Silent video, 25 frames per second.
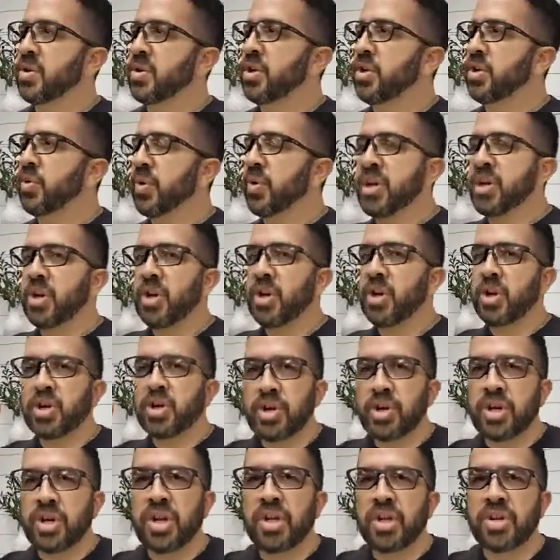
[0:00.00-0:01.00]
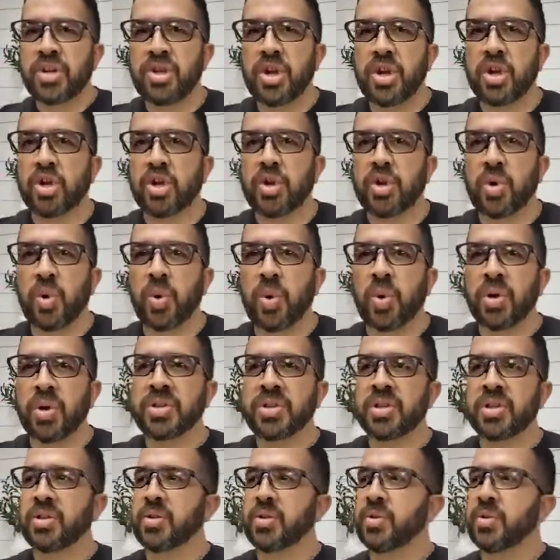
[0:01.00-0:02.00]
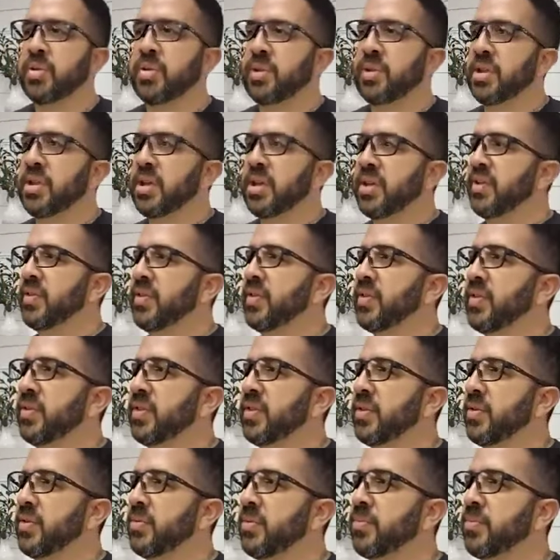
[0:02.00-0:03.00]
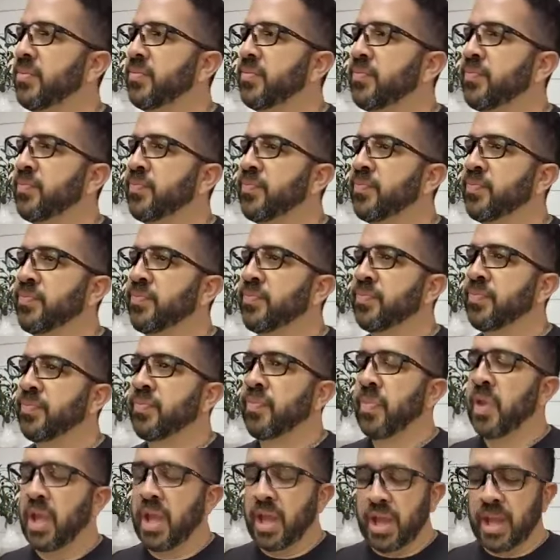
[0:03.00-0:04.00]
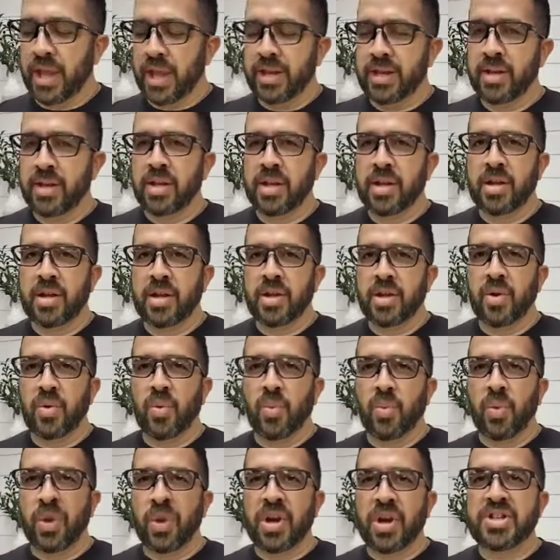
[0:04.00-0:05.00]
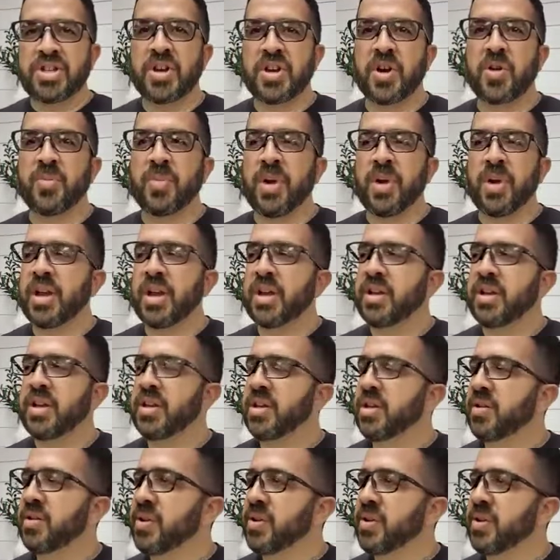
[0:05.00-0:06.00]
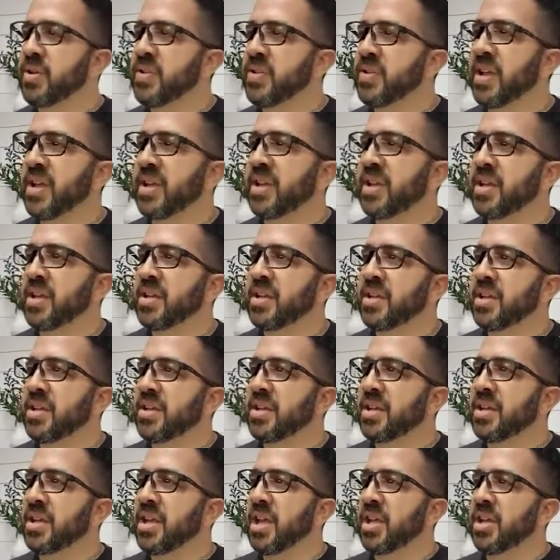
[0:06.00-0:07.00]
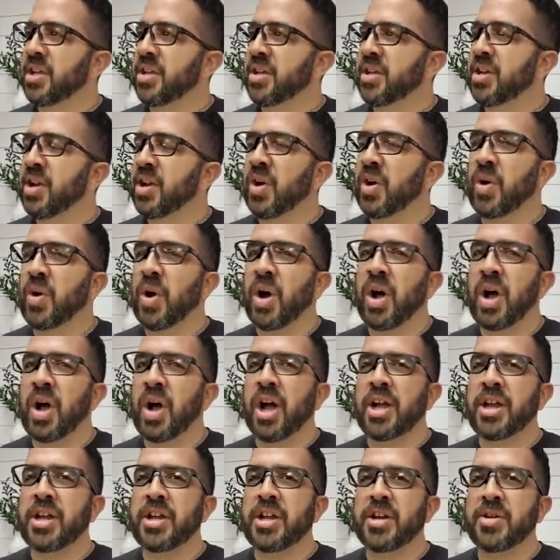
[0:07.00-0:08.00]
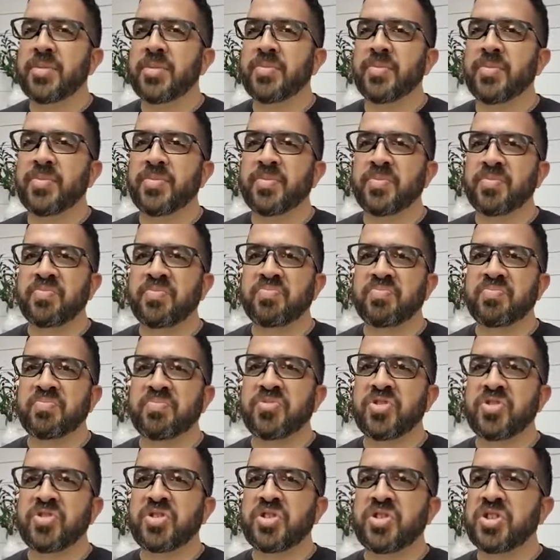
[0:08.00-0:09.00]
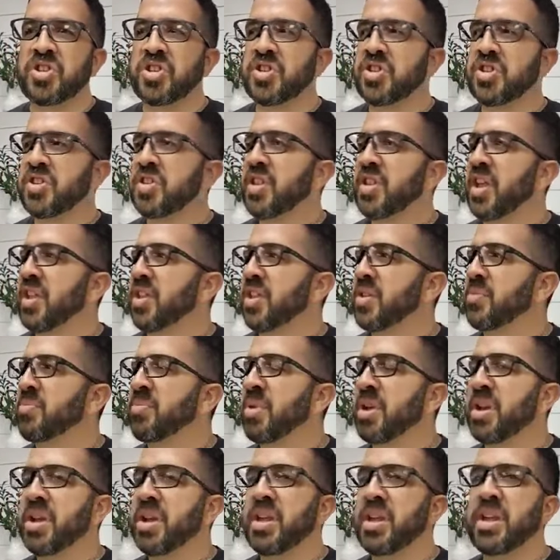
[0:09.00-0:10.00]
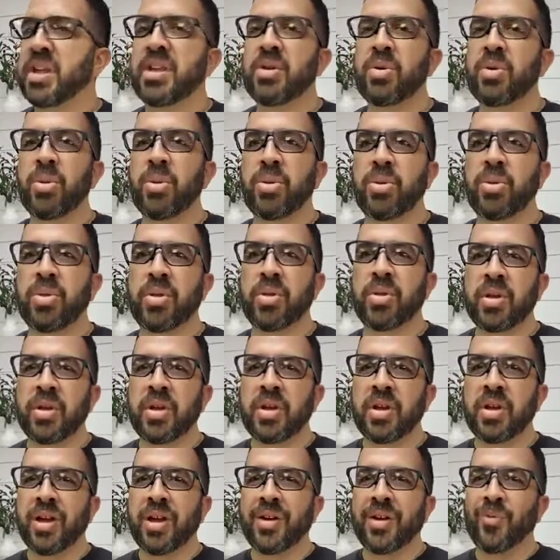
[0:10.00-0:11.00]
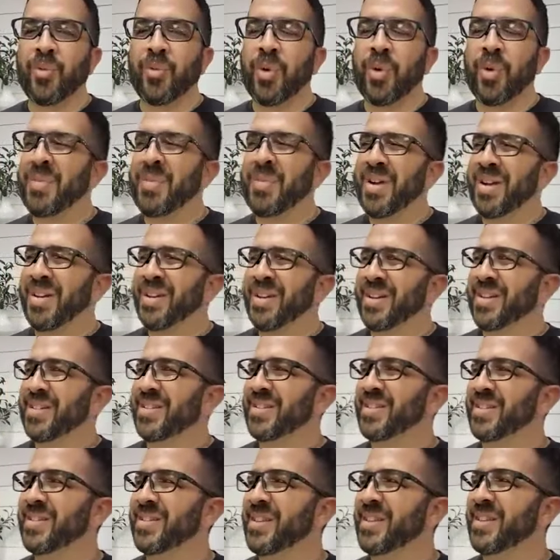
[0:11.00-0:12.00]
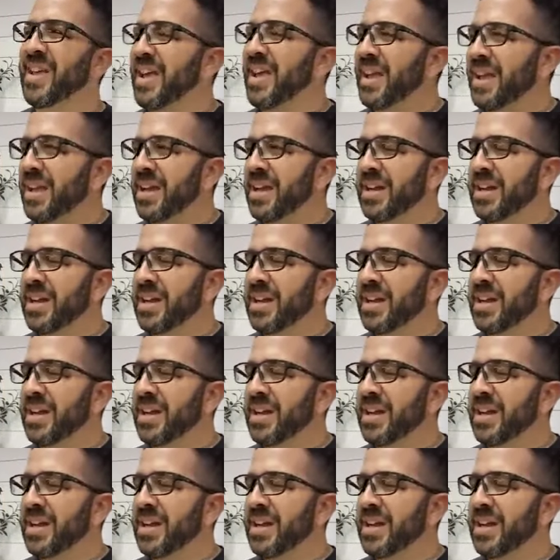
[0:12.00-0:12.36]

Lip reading: you know what, you're going to do this. And what did Jeremiah do? He's like, you know, I am just nothing but a youth. What am I going to say?